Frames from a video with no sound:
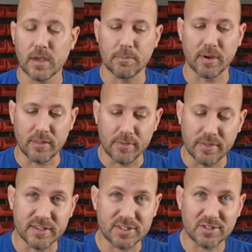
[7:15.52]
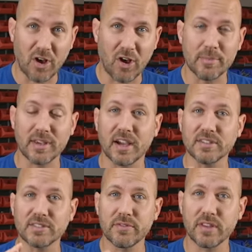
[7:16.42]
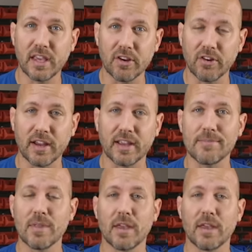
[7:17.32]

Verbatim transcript: but this saw, because of the gearing,